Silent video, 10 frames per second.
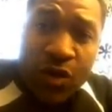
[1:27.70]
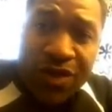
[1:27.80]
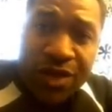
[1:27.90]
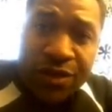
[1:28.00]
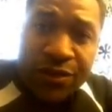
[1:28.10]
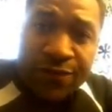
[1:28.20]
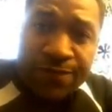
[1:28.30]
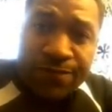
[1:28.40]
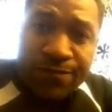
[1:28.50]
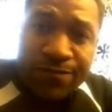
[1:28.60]
out there,
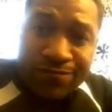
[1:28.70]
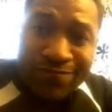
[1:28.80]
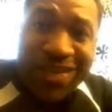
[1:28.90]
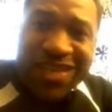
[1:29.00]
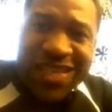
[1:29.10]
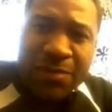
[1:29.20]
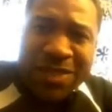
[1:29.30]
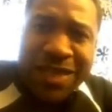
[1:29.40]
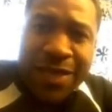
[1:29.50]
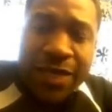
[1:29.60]
yeah, I'm
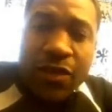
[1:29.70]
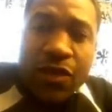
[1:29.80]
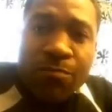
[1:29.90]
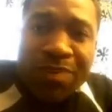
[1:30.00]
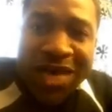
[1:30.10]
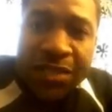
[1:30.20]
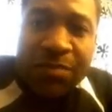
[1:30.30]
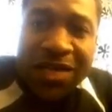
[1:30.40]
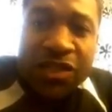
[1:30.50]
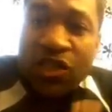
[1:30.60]
saying that the best,
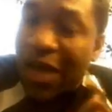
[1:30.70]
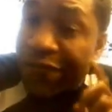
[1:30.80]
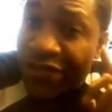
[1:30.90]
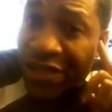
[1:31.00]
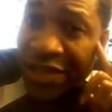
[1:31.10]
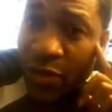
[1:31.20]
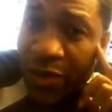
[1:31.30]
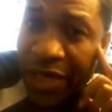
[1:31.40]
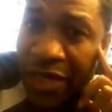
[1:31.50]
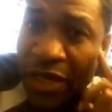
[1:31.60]
because you have to think that way.